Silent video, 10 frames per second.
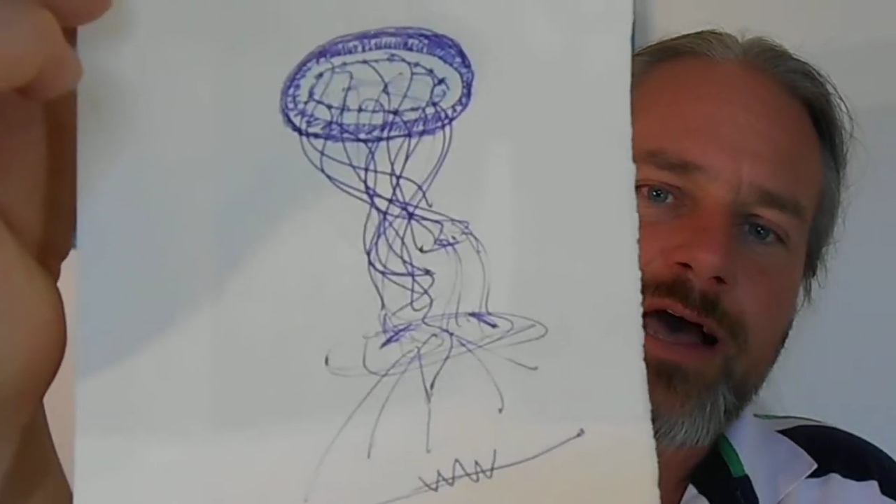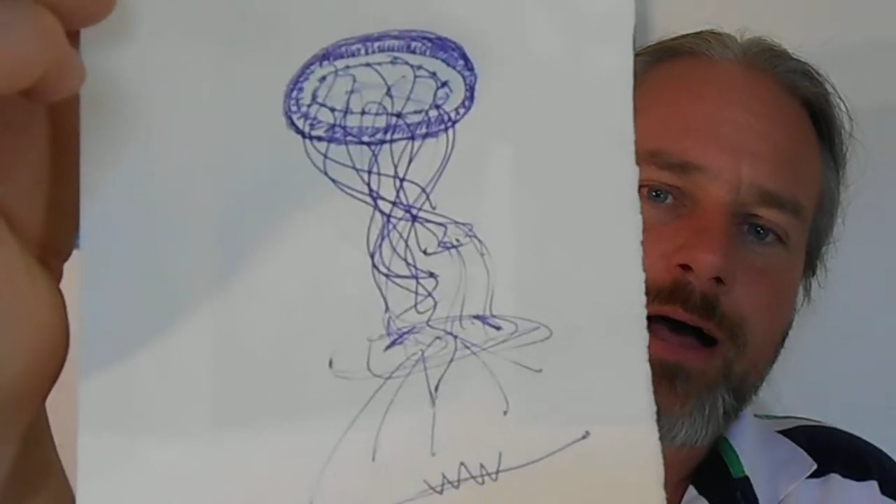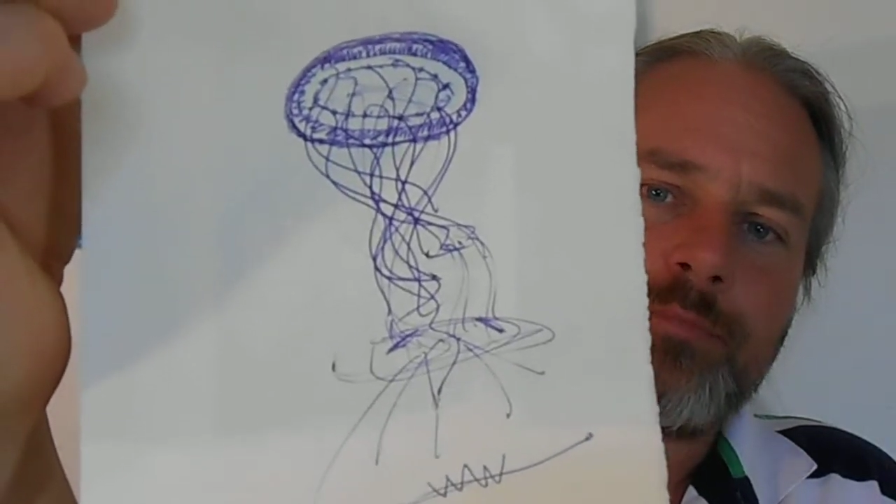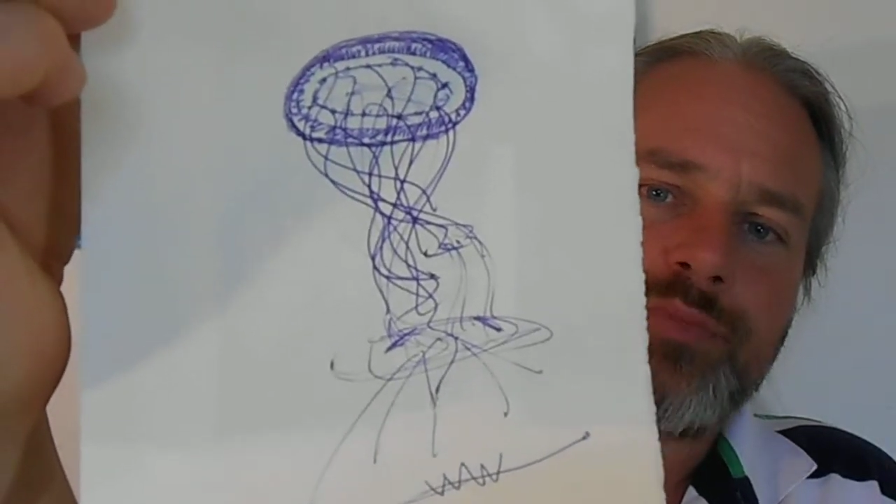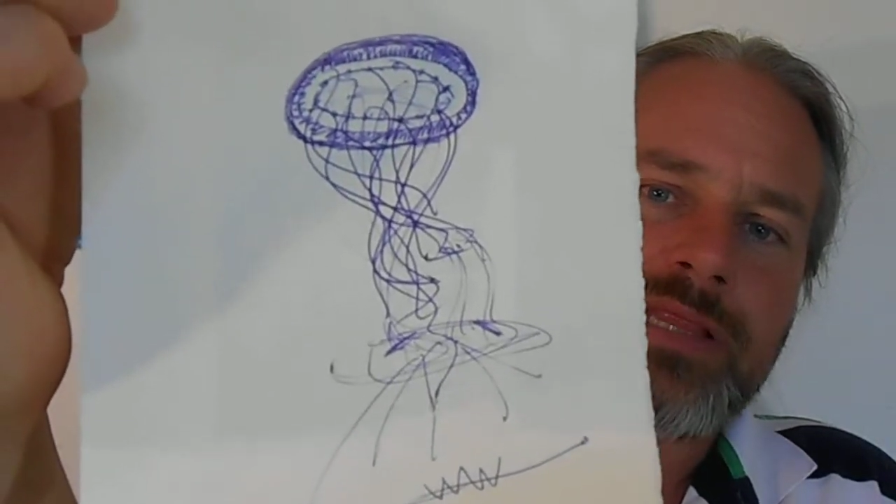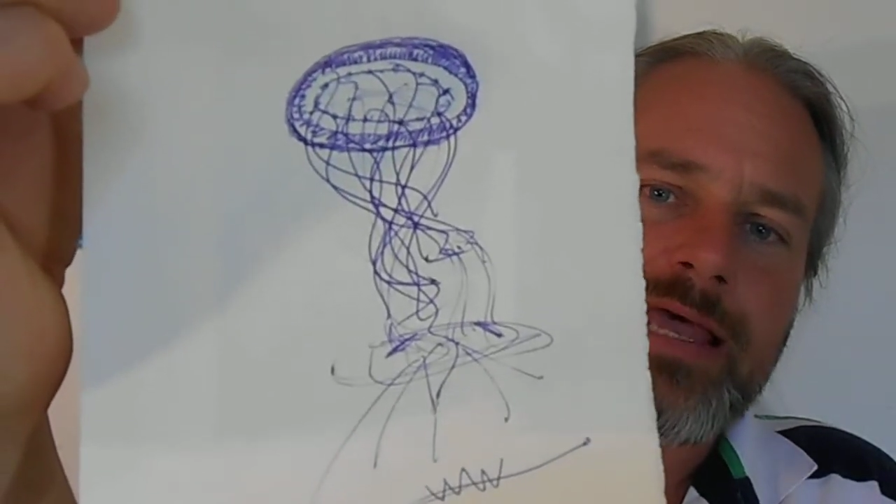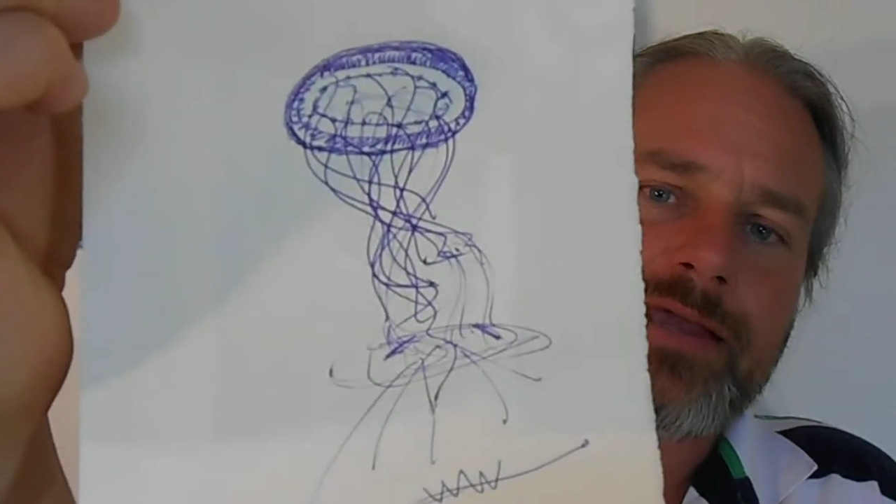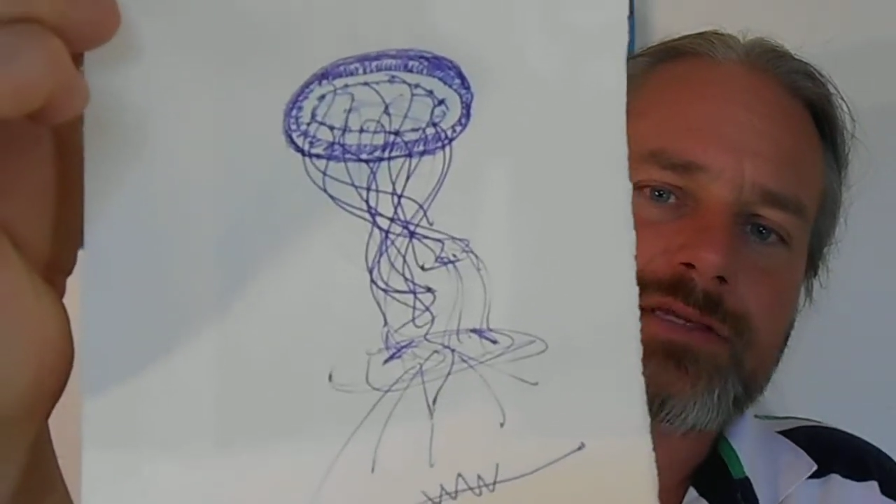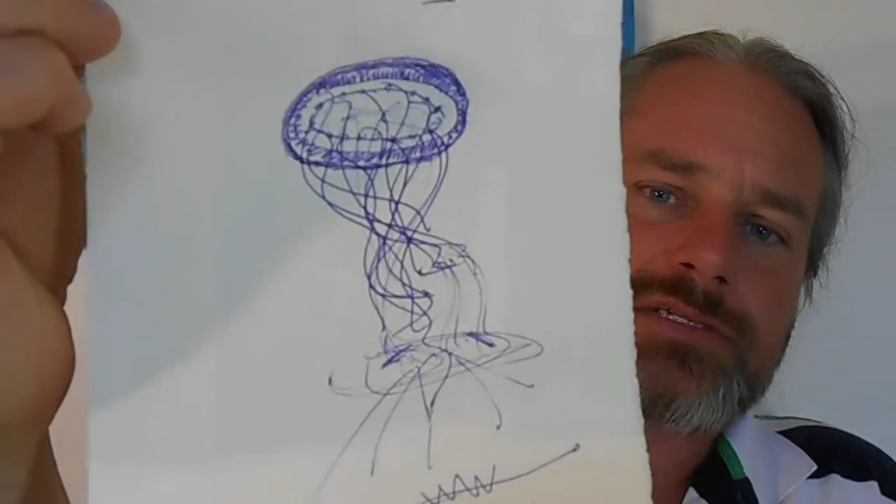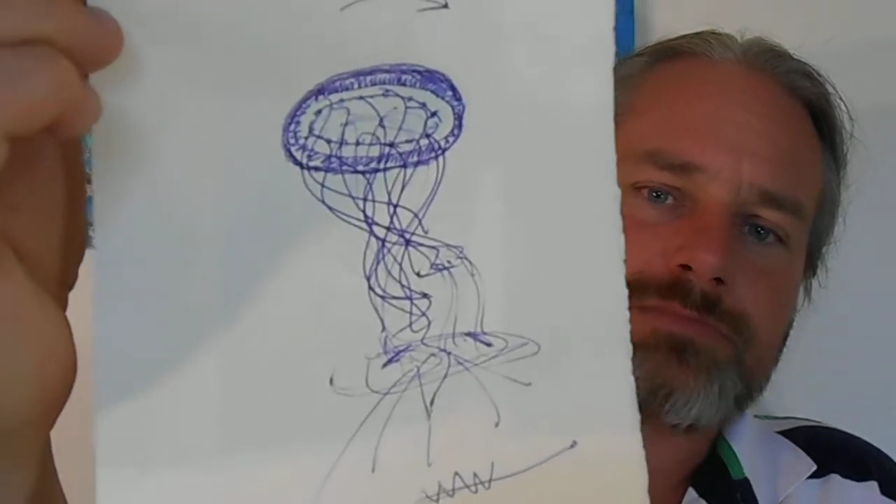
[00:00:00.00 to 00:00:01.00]

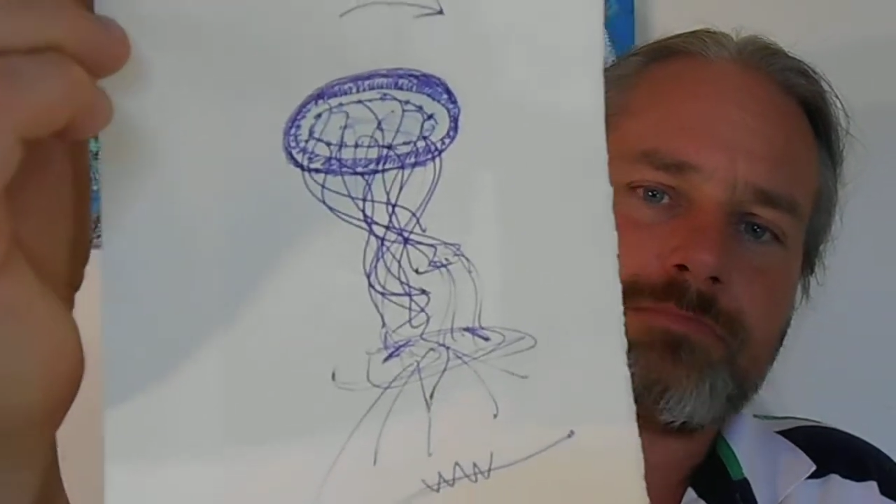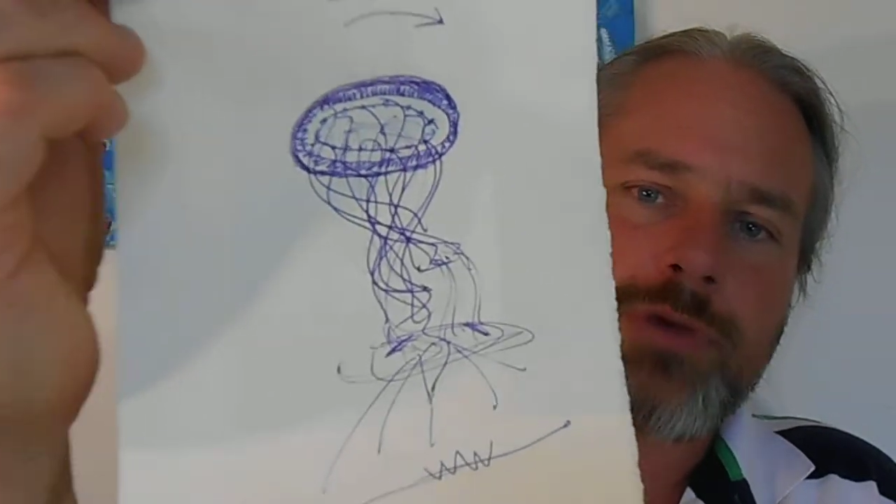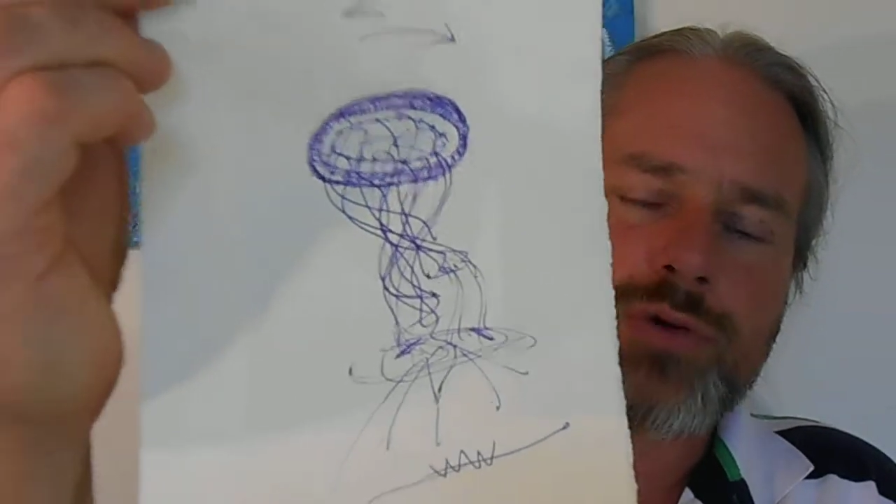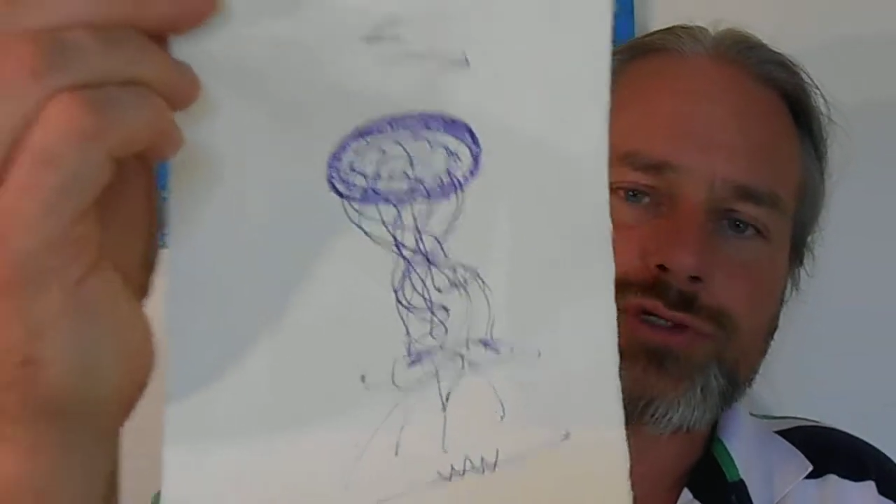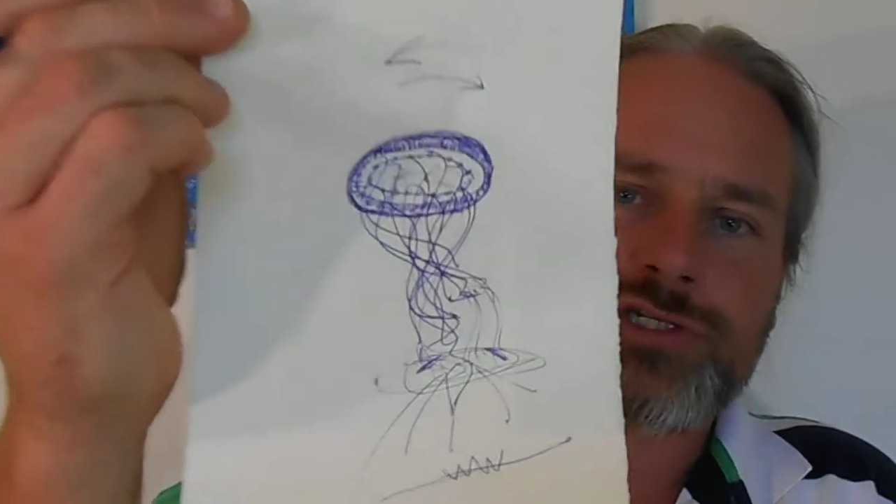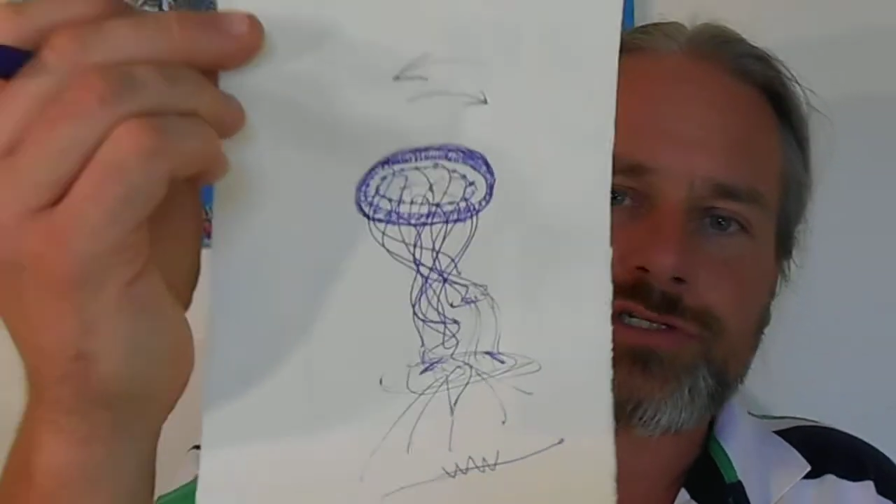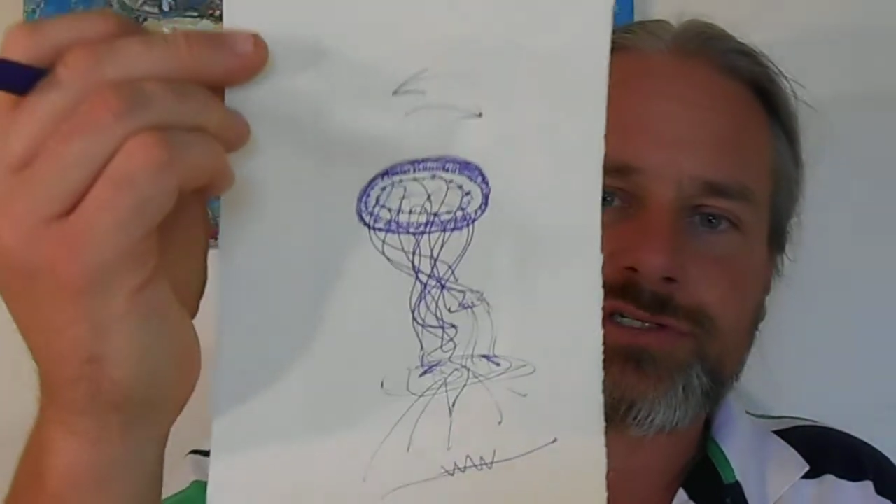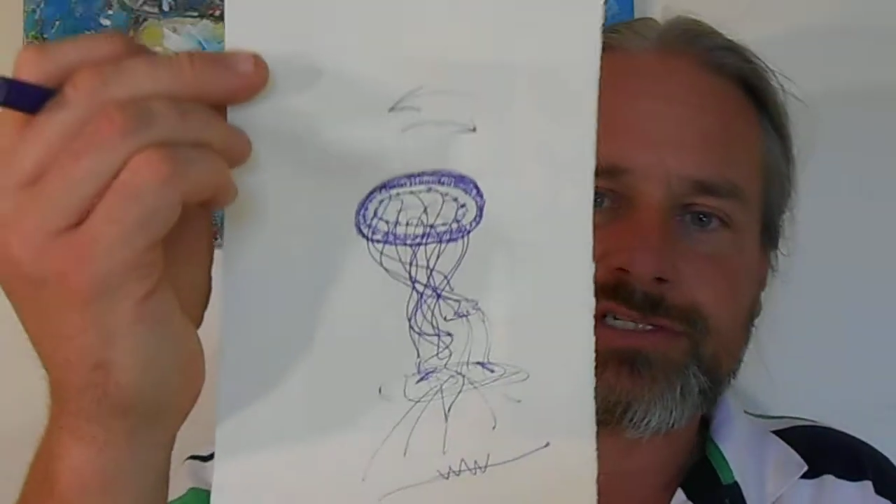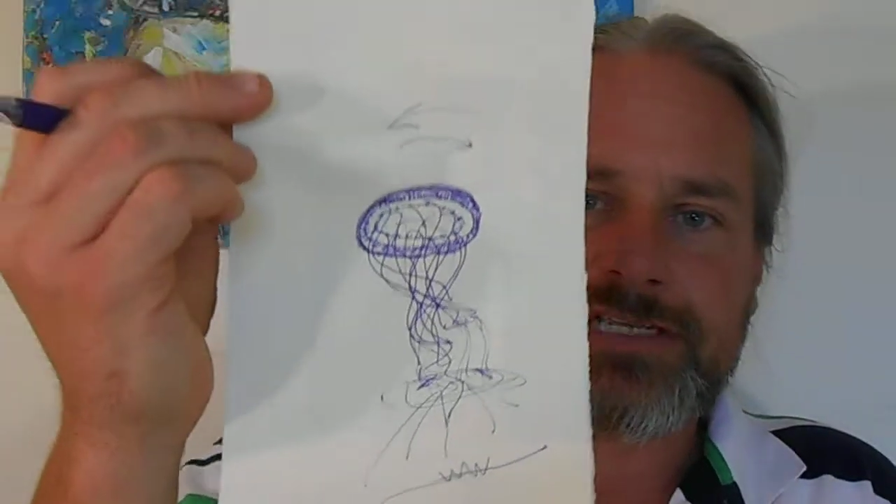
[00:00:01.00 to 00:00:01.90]
complex motions